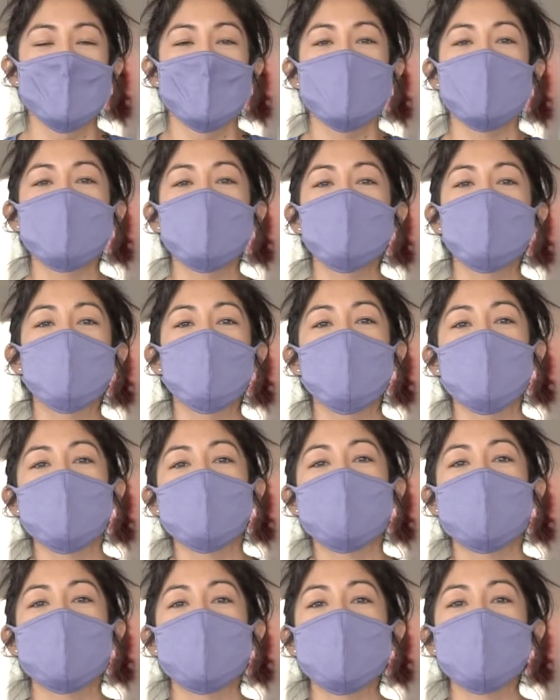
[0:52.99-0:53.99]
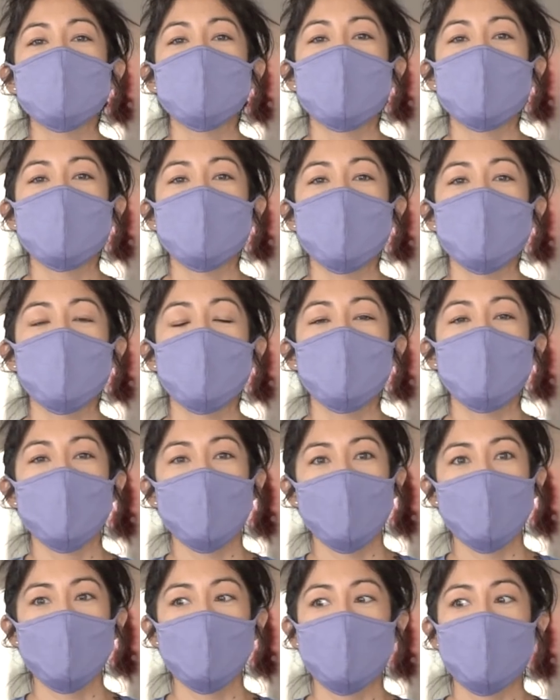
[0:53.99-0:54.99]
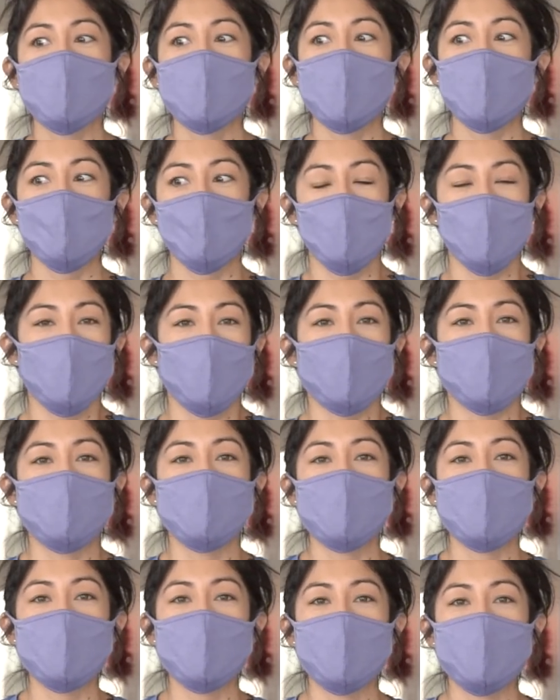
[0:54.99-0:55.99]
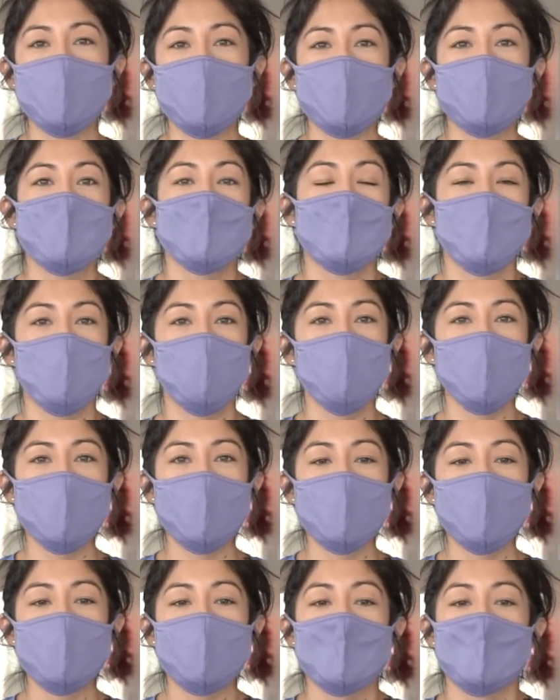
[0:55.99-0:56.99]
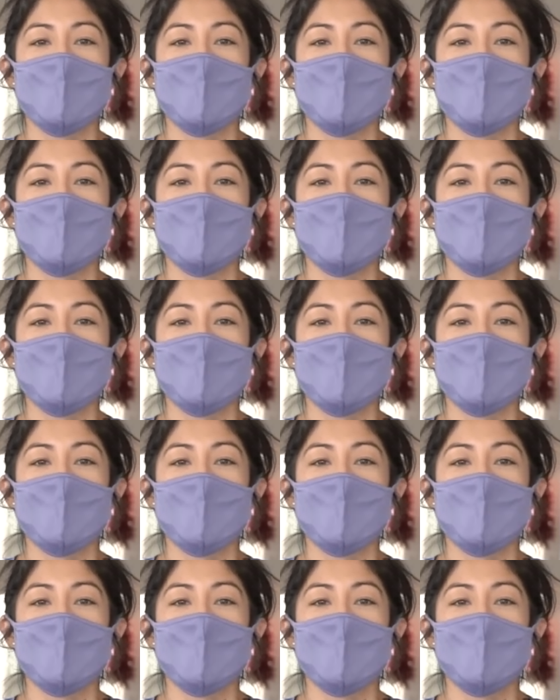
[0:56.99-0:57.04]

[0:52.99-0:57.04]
And of course, high value is that more exciting treat